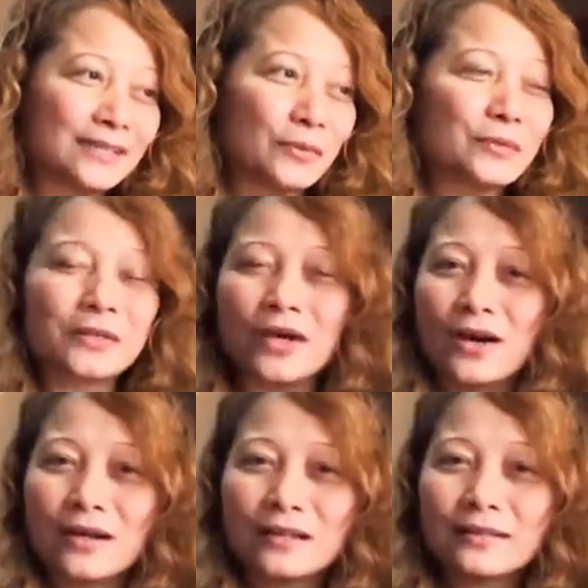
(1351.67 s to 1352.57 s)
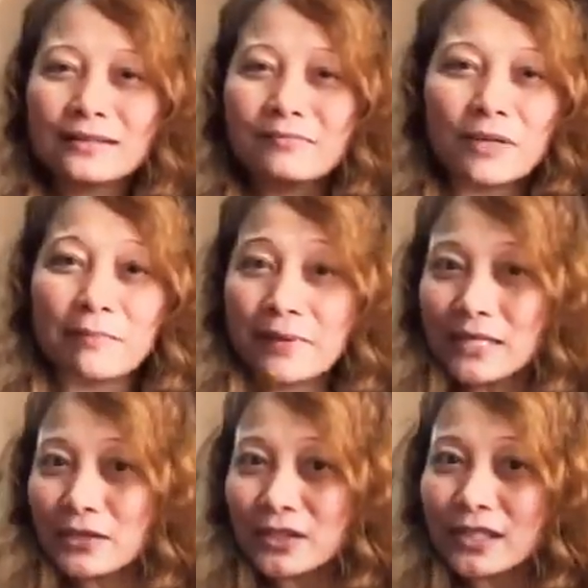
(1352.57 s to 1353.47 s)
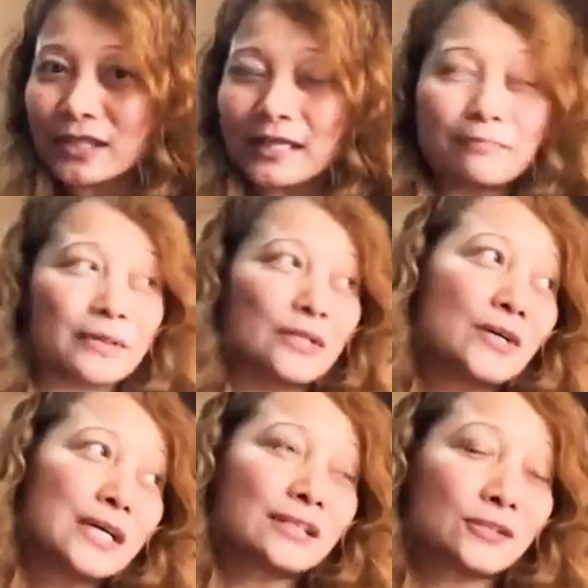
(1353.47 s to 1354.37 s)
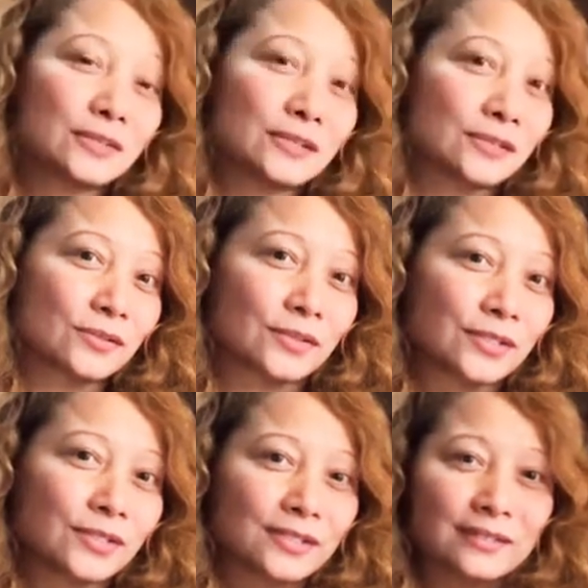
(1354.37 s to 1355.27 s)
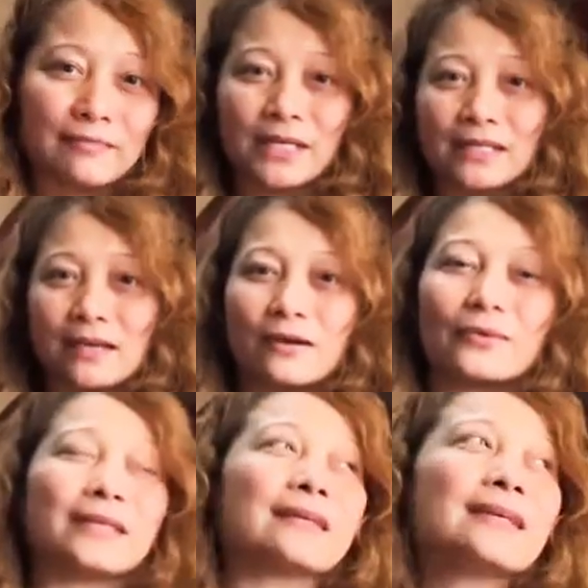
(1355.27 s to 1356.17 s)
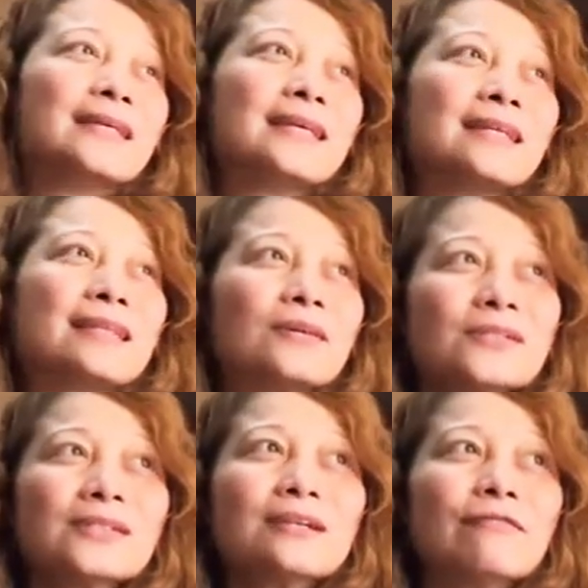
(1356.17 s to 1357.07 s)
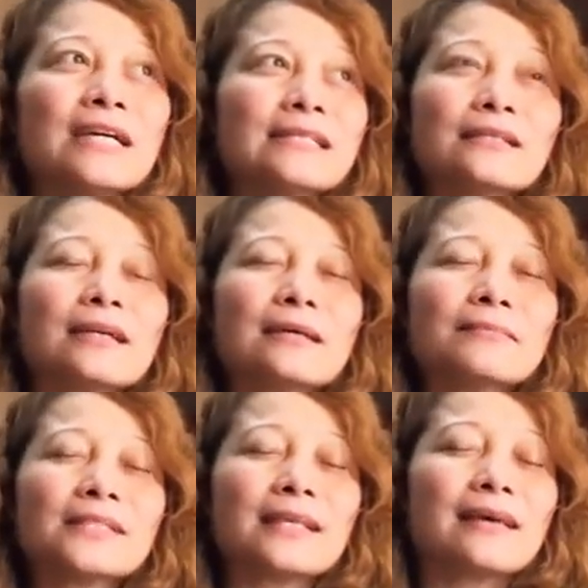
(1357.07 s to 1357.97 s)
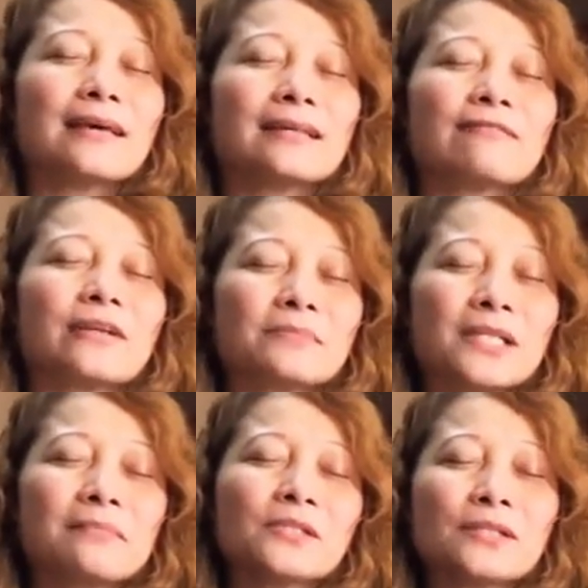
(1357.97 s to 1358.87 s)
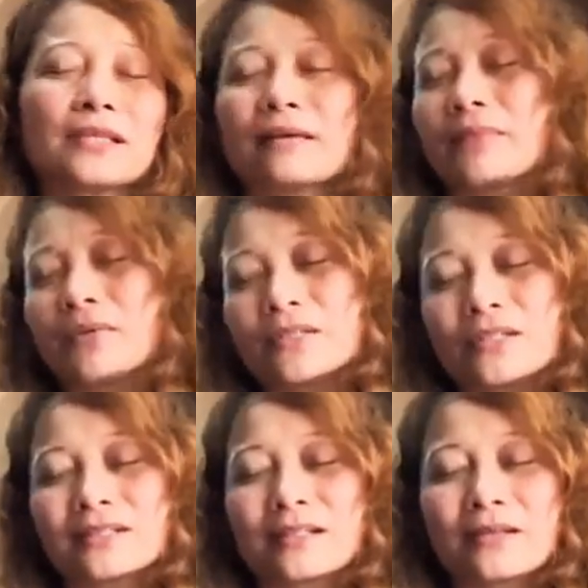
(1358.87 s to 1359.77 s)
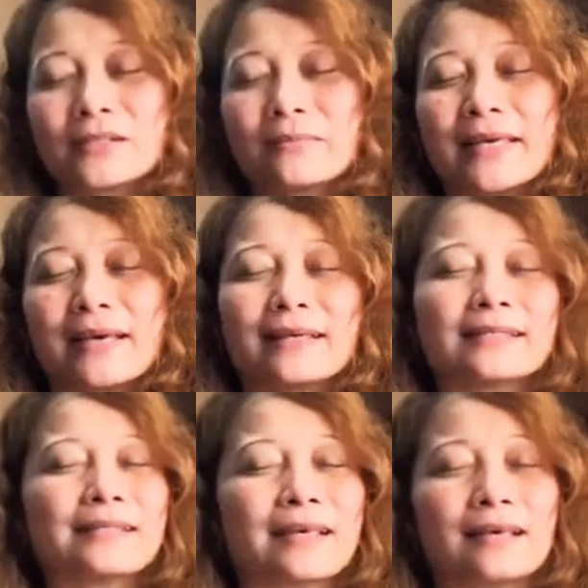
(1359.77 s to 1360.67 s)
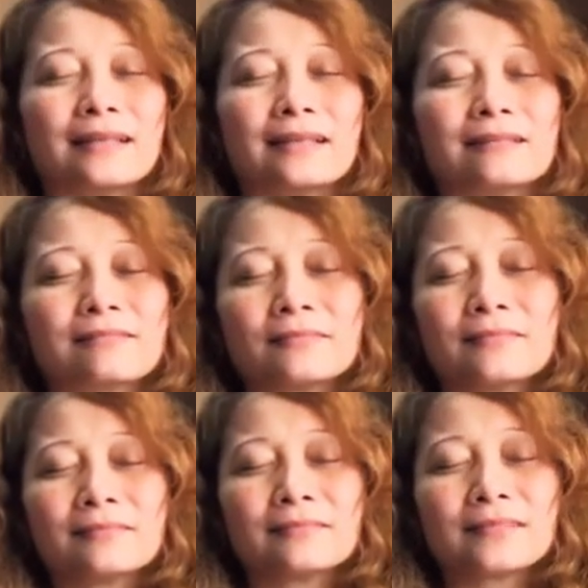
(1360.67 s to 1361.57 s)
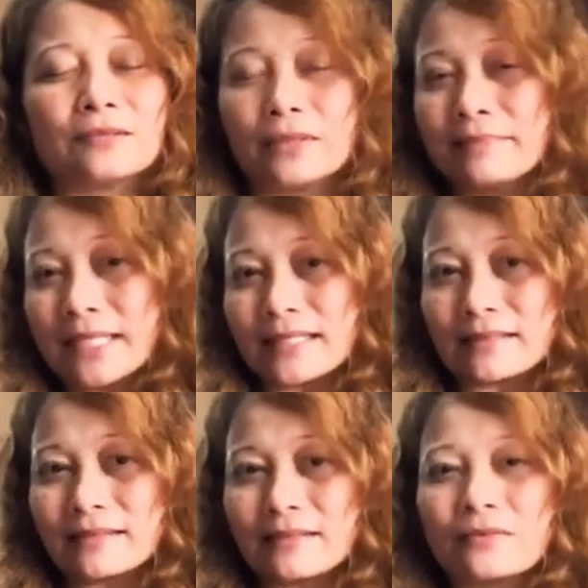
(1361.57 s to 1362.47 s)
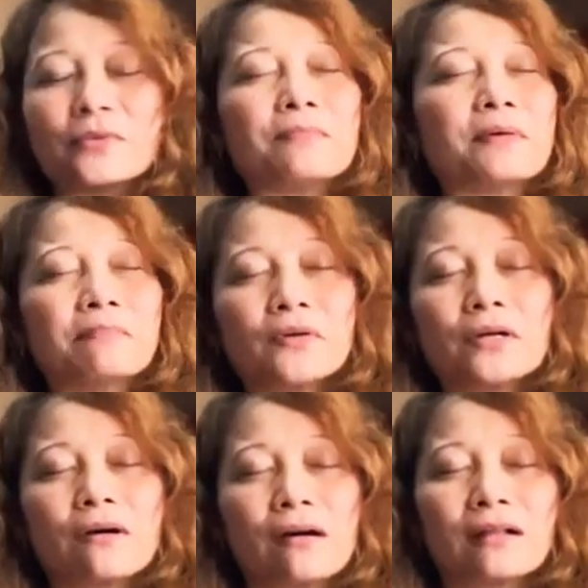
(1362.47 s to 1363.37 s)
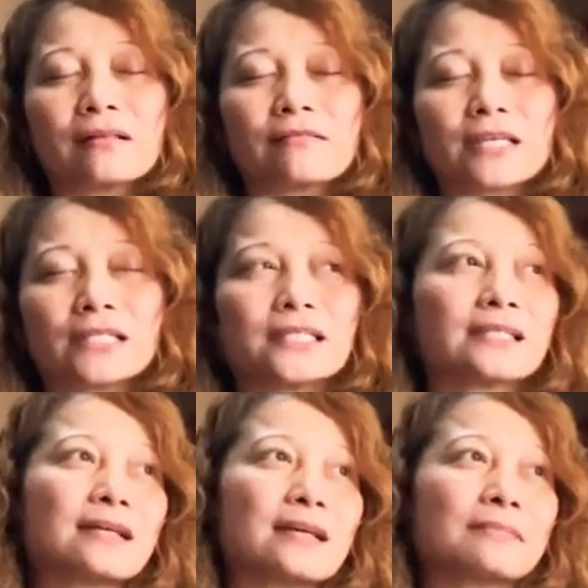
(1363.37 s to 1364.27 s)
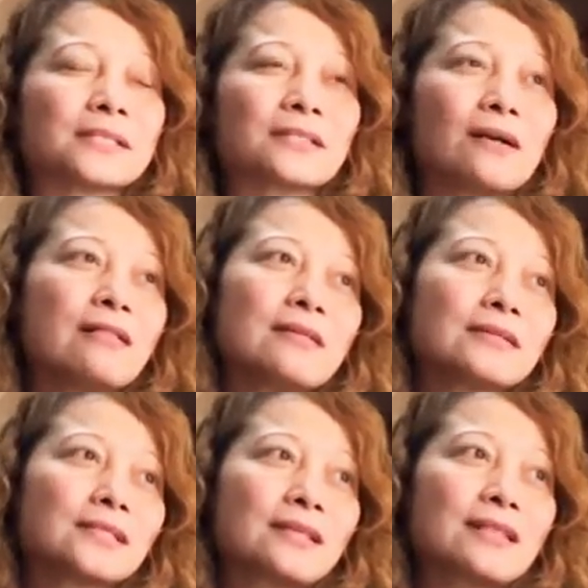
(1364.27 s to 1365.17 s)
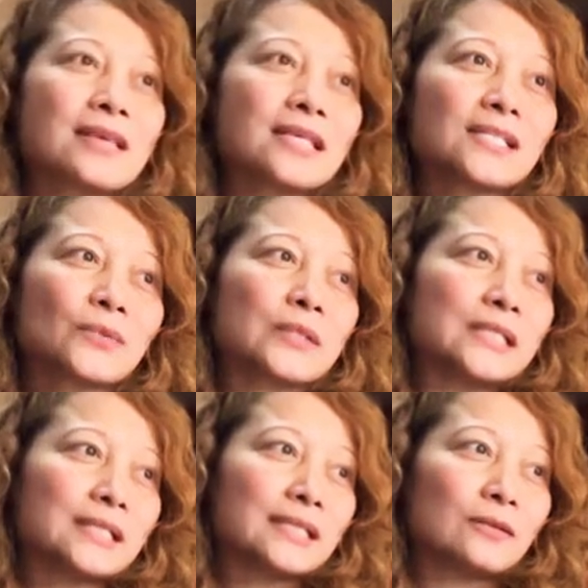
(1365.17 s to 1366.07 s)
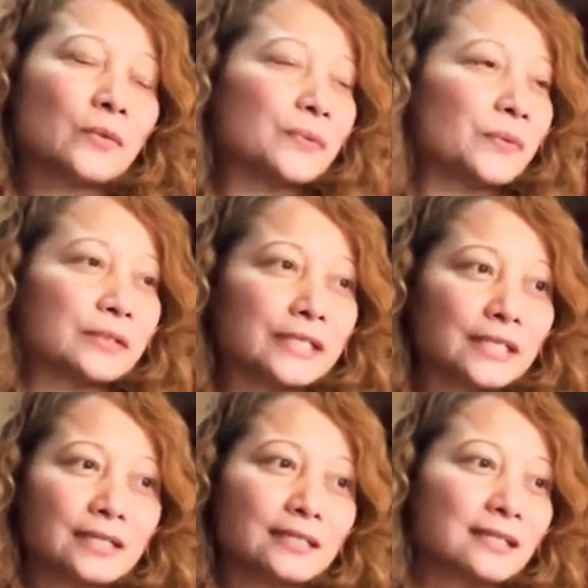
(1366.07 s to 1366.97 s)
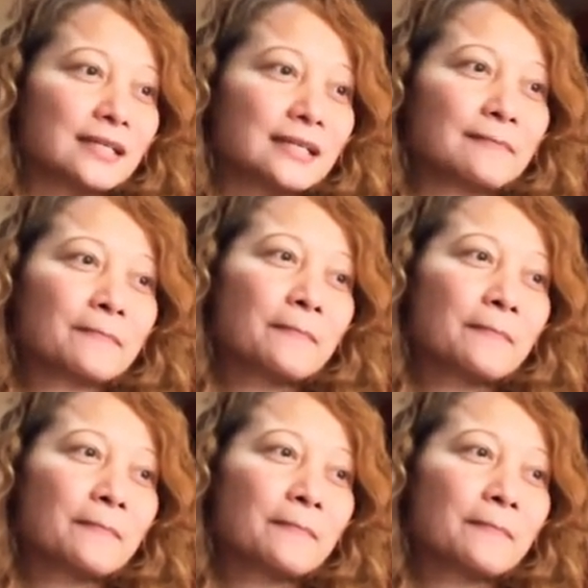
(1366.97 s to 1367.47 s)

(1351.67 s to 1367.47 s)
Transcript: we would all magpanon at padungan to sa church sa Mandawi. Those are fun times, and from time to time I would just close my eyes and reminisce. Remember all of the good times, all those things we did when we were younger,